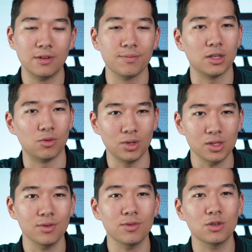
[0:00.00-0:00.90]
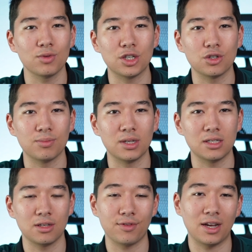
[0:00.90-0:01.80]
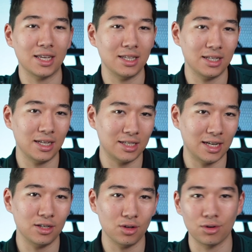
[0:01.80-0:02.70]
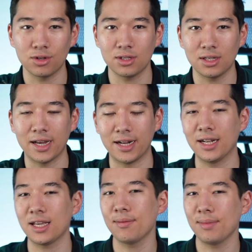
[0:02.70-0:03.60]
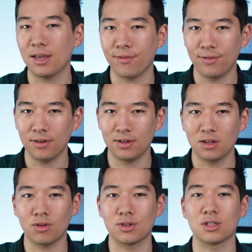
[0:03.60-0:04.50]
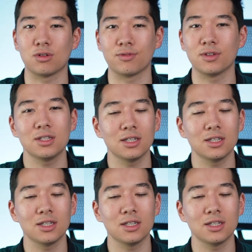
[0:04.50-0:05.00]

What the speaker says: The risk-reward ratio means if I can take $10 and I can make $50 out of it,